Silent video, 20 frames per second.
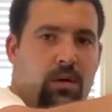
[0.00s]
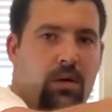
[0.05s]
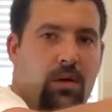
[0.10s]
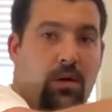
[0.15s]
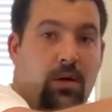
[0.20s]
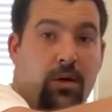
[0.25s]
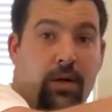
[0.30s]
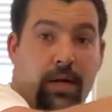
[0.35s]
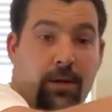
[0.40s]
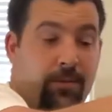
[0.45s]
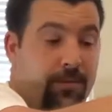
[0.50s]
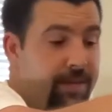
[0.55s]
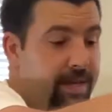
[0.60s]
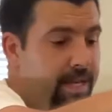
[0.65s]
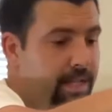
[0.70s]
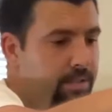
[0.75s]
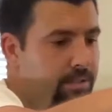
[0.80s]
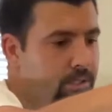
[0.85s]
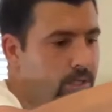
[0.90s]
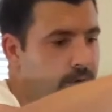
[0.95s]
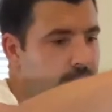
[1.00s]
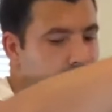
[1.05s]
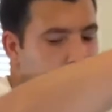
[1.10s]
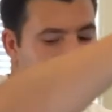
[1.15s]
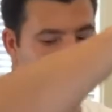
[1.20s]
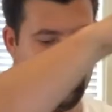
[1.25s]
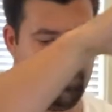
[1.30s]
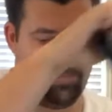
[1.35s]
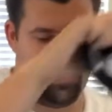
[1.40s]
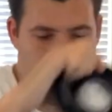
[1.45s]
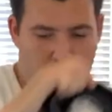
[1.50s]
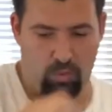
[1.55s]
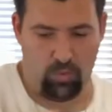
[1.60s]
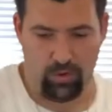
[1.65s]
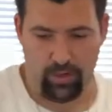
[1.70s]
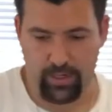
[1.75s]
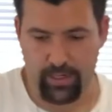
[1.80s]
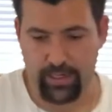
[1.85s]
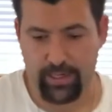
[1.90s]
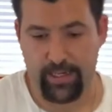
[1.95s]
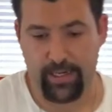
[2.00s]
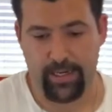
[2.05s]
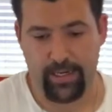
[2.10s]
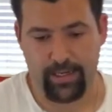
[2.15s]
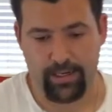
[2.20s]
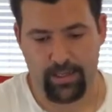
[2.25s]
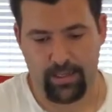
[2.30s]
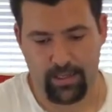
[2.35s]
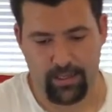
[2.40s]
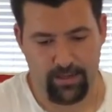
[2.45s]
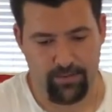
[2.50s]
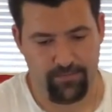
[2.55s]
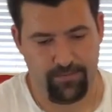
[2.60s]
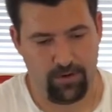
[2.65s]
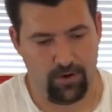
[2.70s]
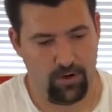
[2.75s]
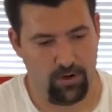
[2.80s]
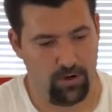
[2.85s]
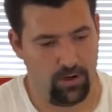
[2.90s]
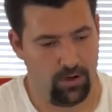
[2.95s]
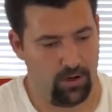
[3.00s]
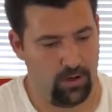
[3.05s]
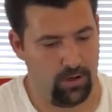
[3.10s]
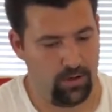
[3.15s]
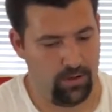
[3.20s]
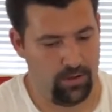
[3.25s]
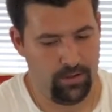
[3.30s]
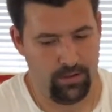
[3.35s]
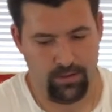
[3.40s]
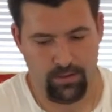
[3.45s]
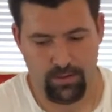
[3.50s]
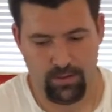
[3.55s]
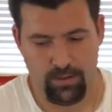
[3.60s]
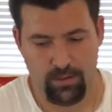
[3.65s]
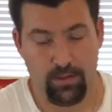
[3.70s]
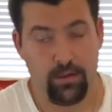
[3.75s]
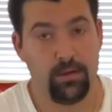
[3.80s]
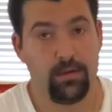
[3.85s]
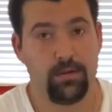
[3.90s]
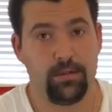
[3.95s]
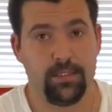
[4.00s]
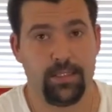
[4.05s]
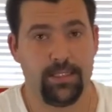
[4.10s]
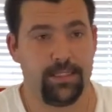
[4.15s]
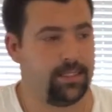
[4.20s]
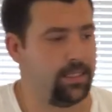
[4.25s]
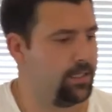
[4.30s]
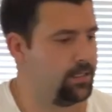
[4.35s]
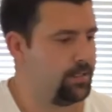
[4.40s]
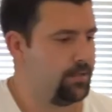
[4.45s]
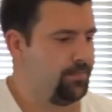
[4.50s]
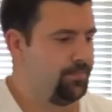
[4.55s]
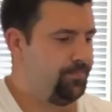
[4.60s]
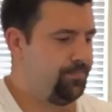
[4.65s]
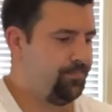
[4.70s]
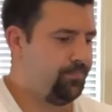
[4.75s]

Okay, with that, let's go ahead and pour it and give our taste test.